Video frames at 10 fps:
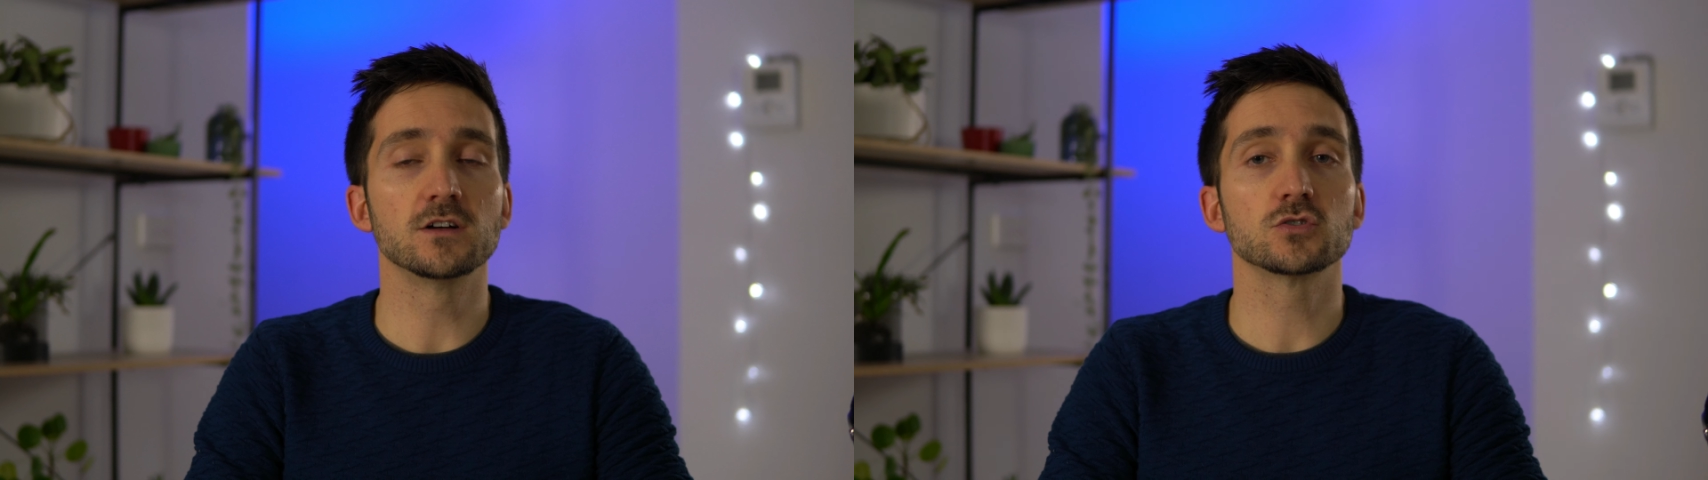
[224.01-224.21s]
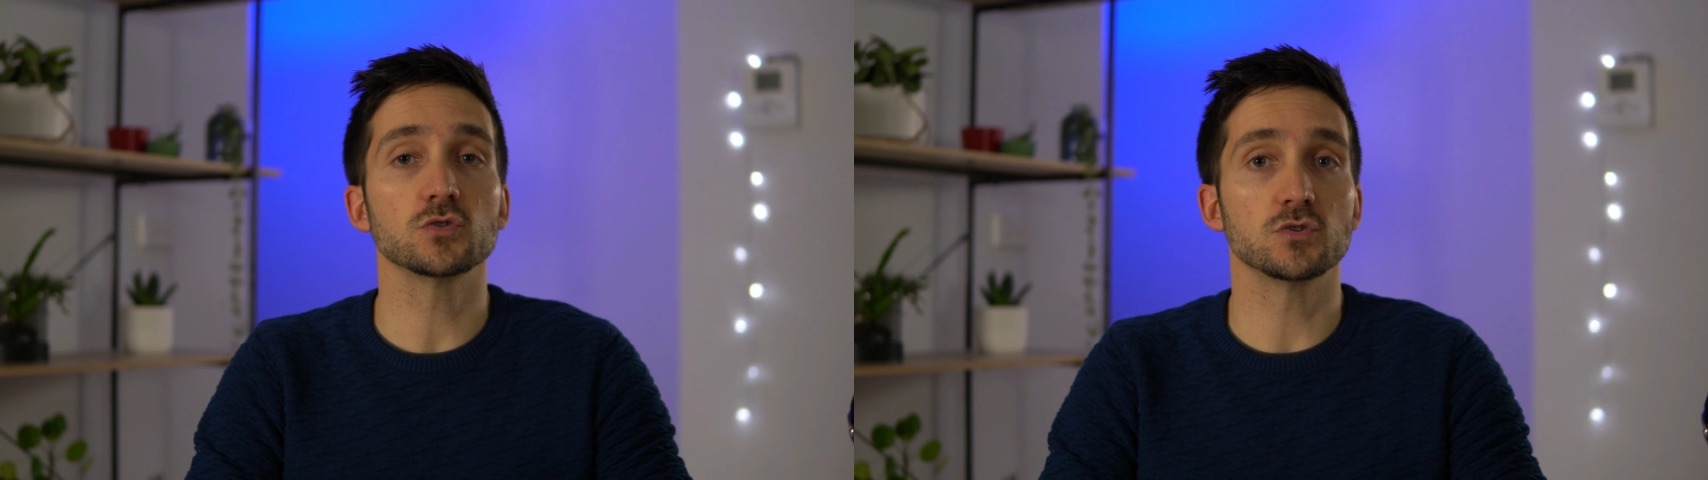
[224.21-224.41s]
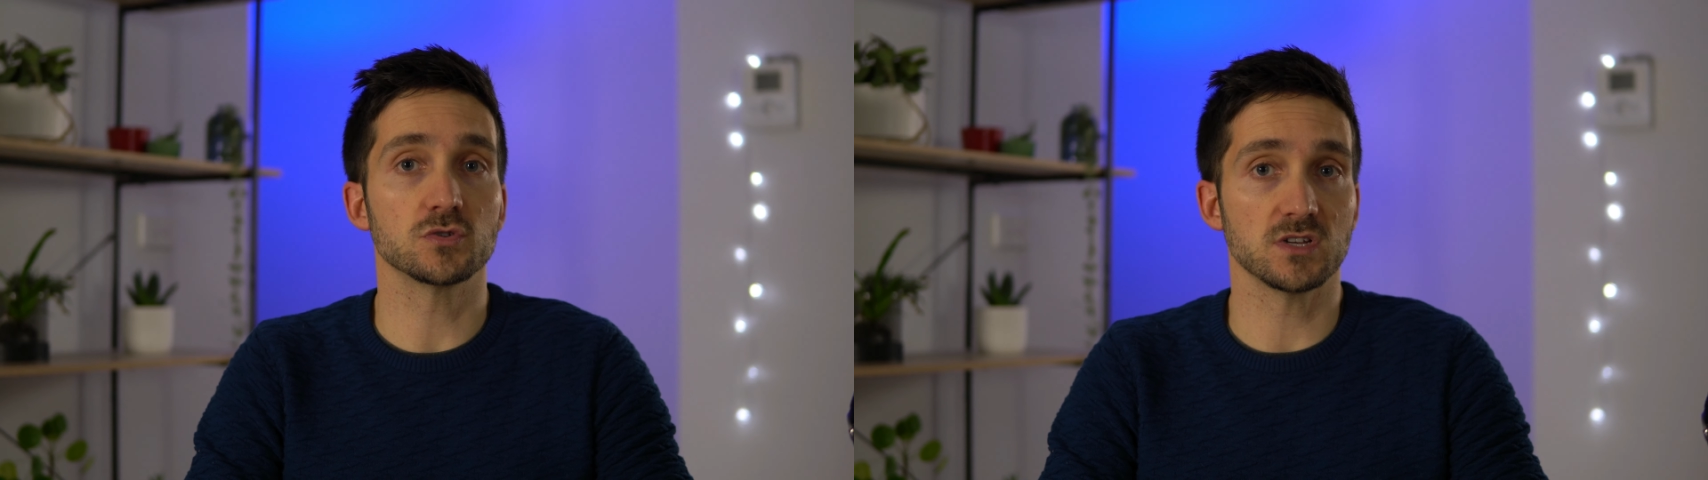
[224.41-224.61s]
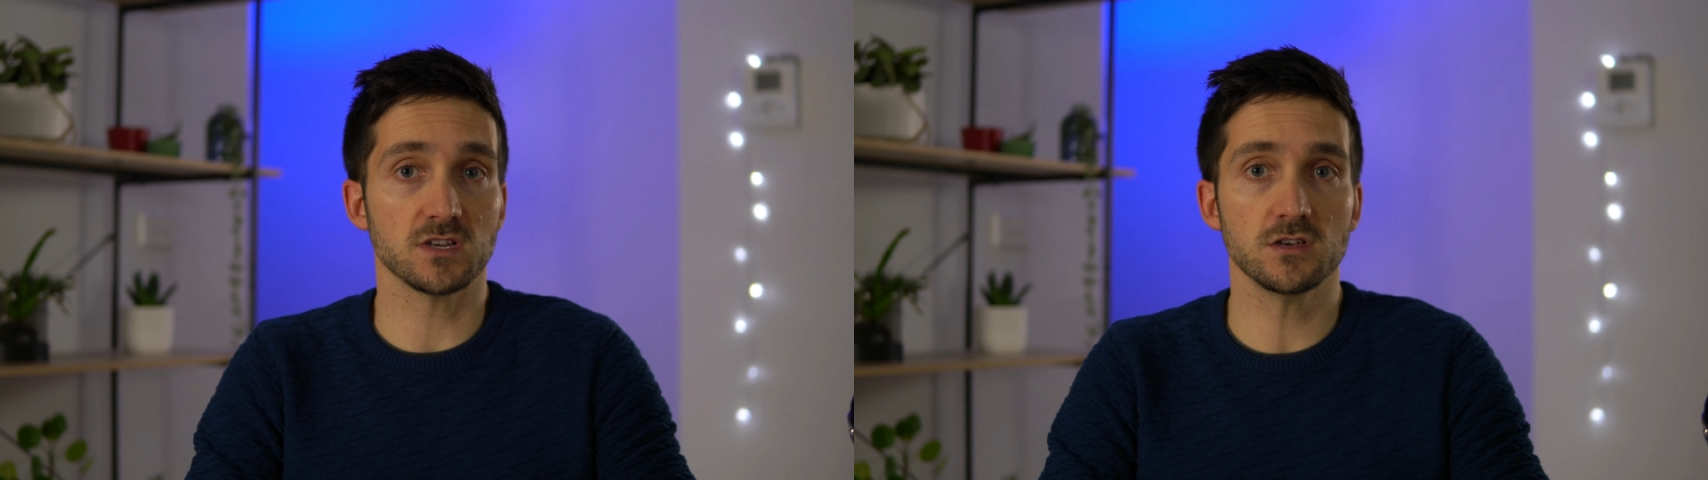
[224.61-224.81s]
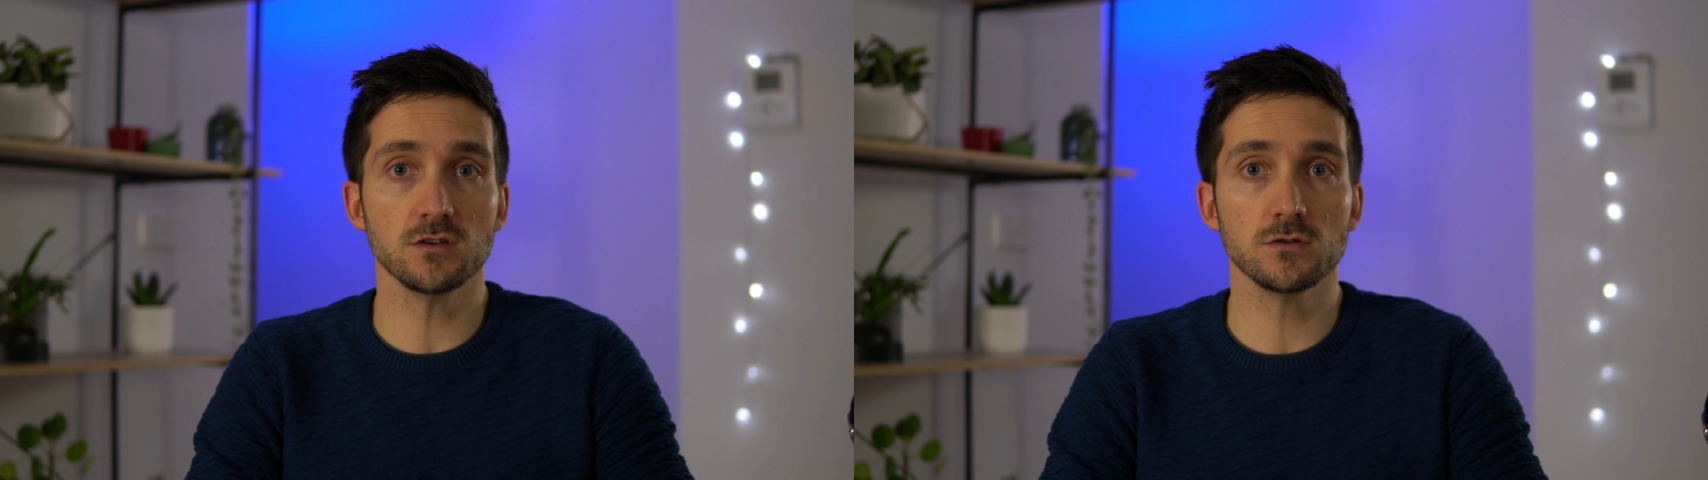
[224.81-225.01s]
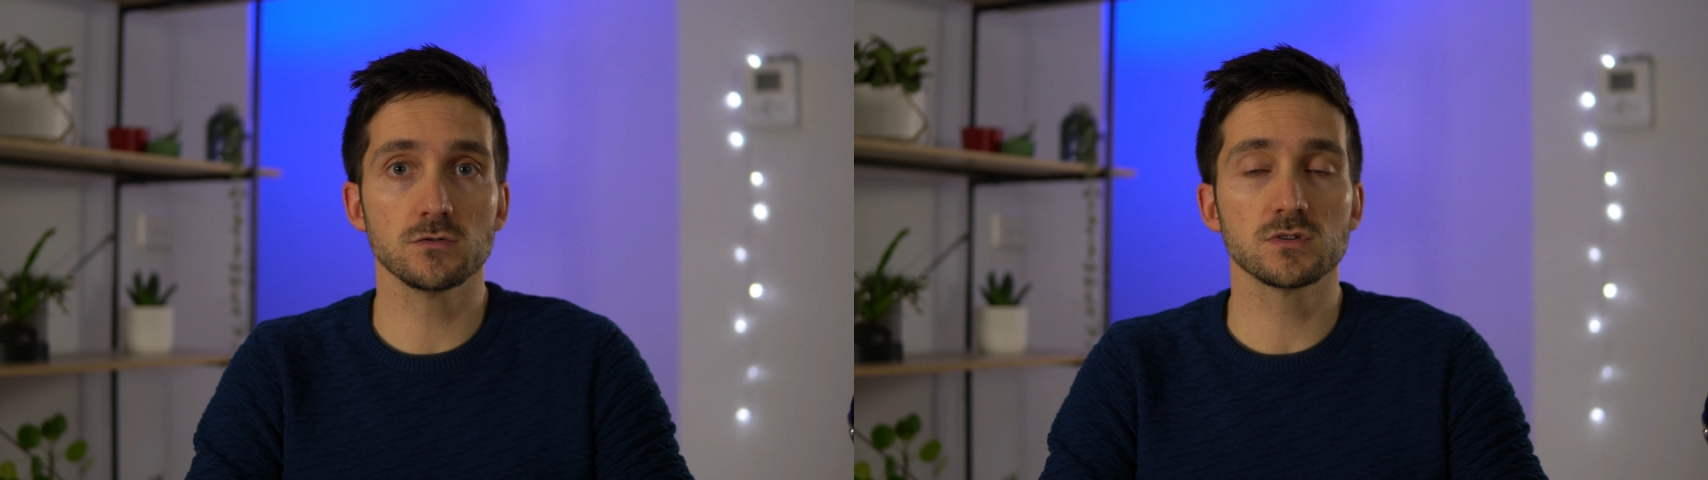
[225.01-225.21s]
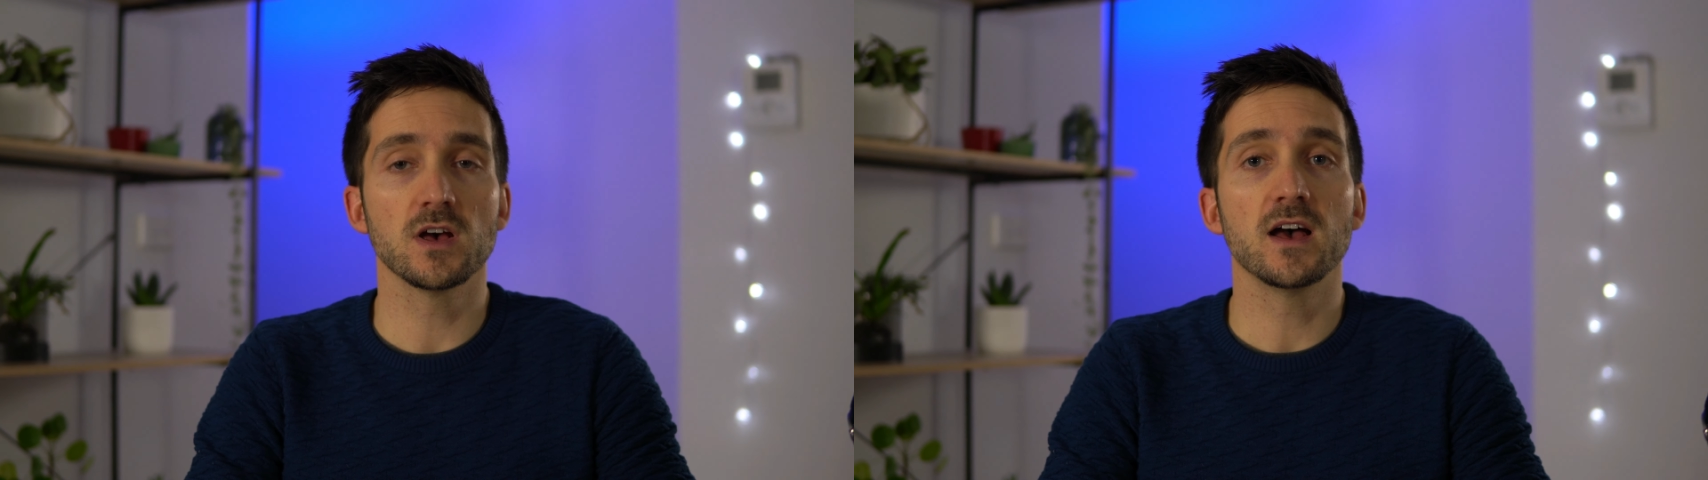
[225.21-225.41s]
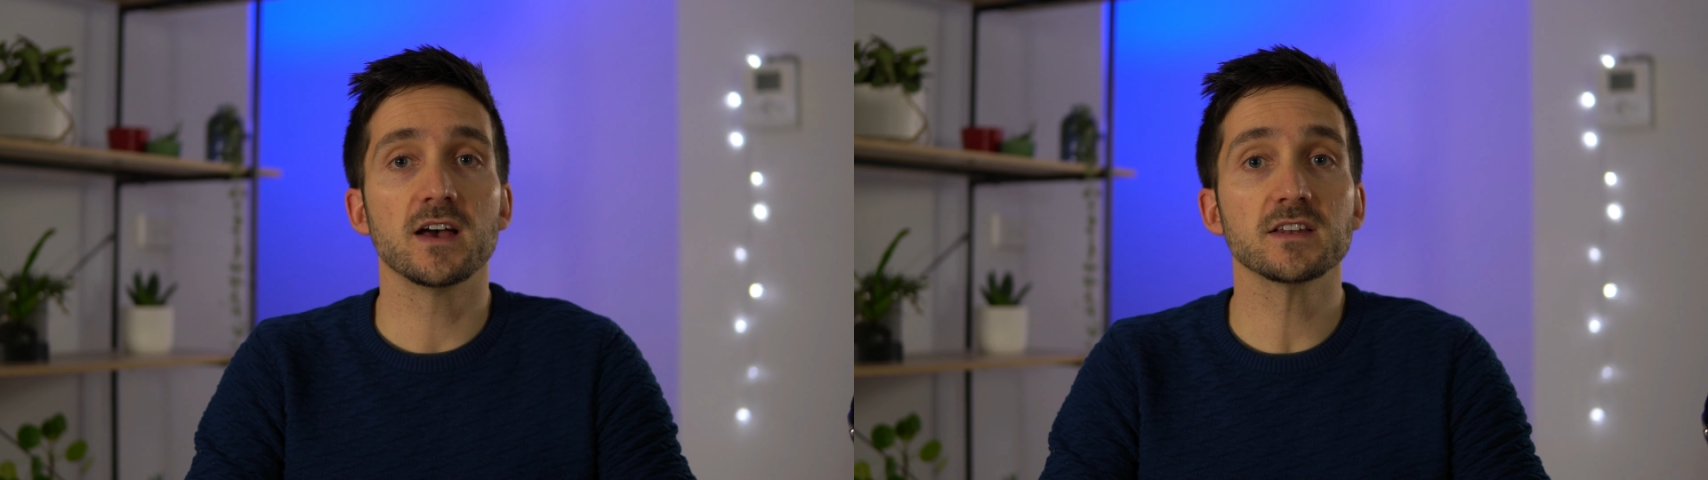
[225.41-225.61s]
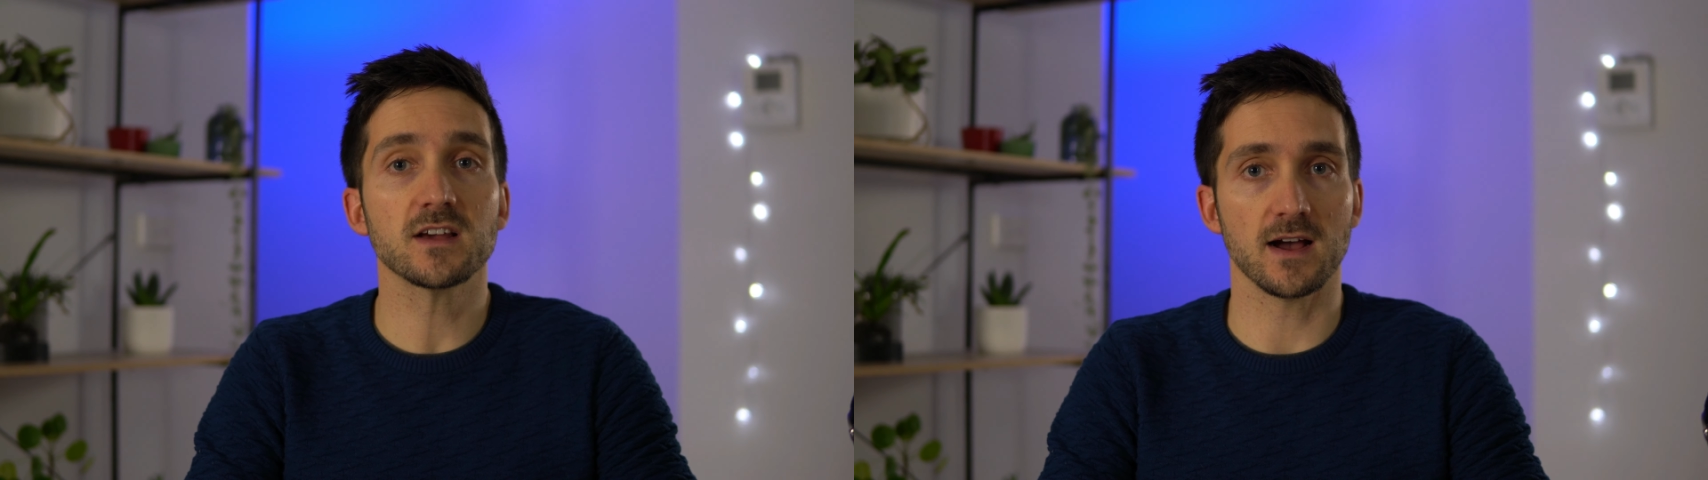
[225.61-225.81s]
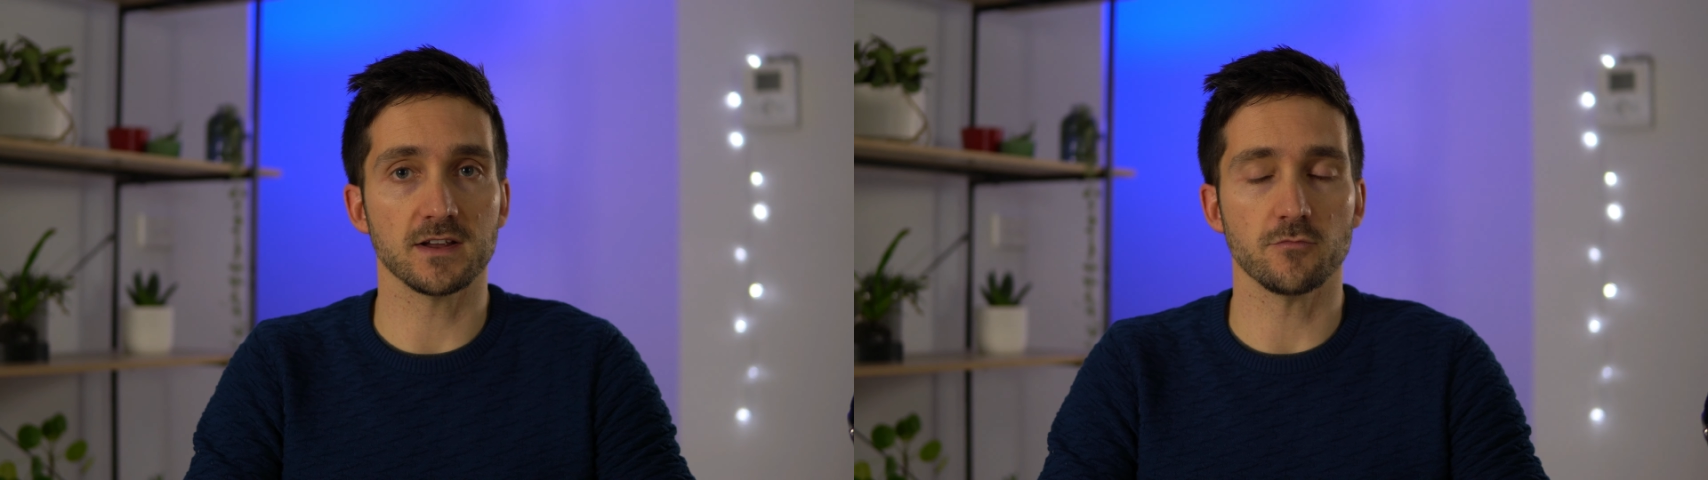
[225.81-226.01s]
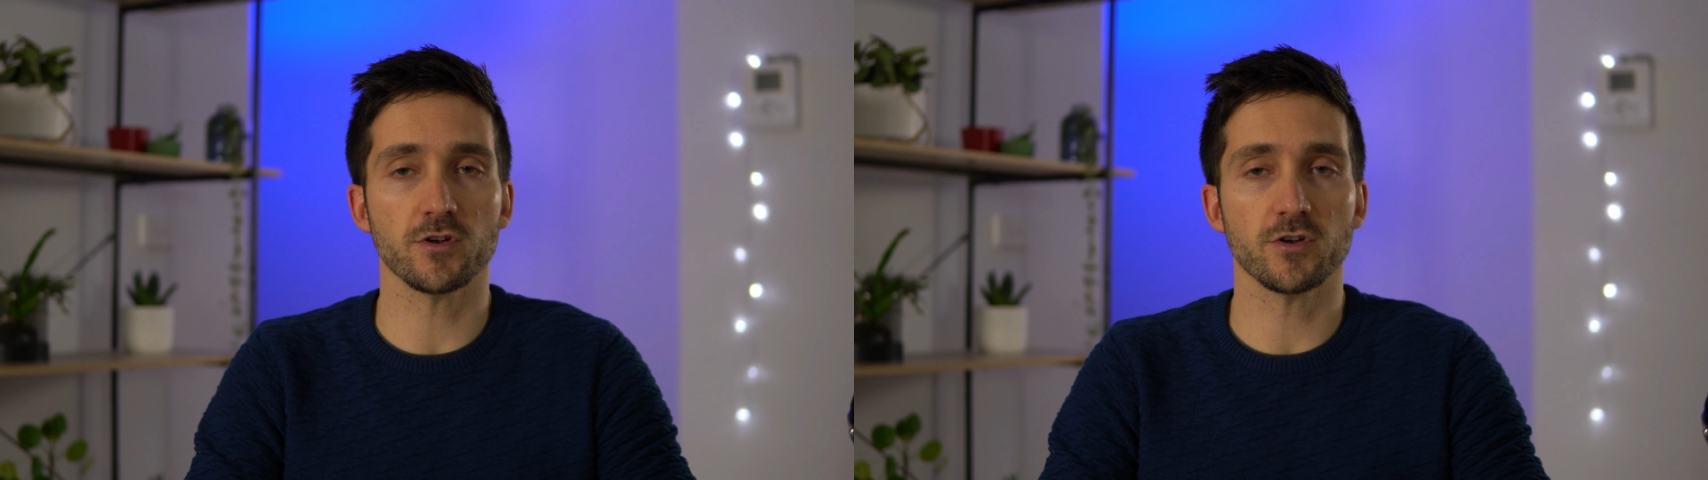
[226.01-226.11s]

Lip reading: to using cues and kind